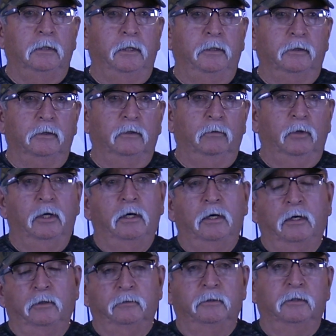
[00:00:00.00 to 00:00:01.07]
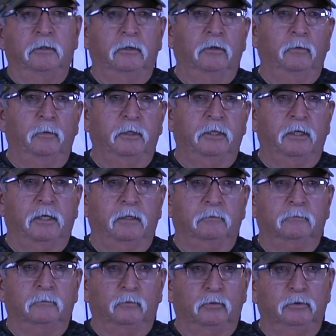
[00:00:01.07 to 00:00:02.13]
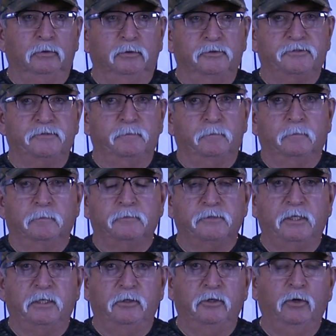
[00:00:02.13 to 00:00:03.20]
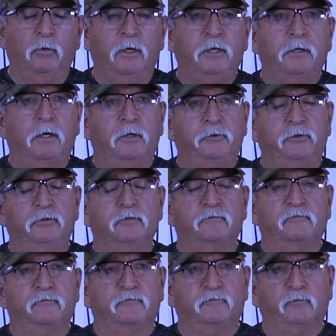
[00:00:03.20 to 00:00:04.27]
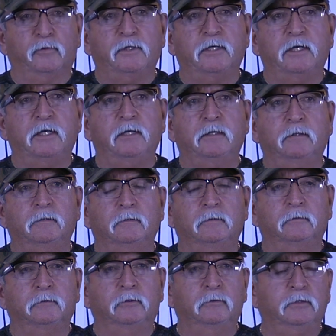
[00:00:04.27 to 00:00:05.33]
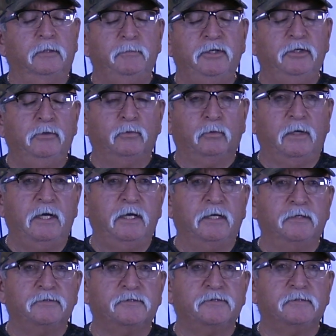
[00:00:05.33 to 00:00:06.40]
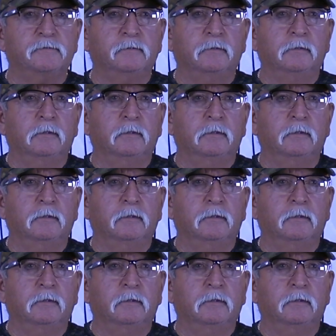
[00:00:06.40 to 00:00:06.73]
And they go, well, you know, we got rules. Say, you know what, I'll do it for free. Don't give me no raise,